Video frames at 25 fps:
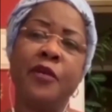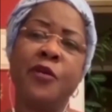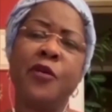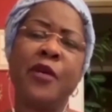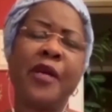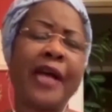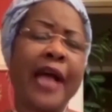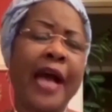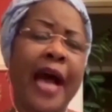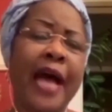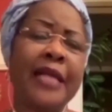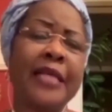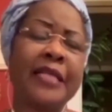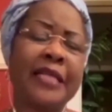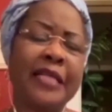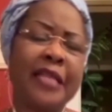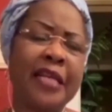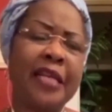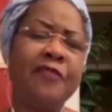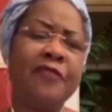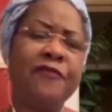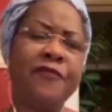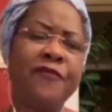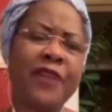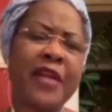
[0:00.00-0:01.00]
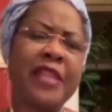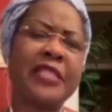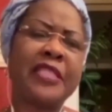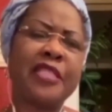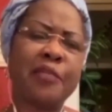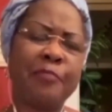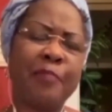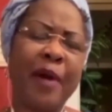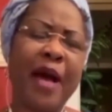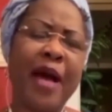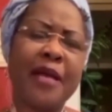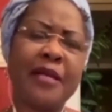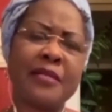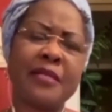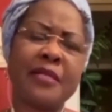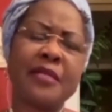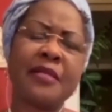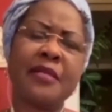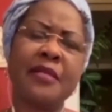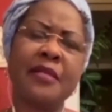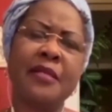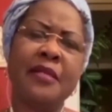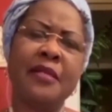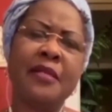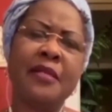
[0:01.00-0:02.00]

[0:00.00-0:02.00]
You can't give France a pass.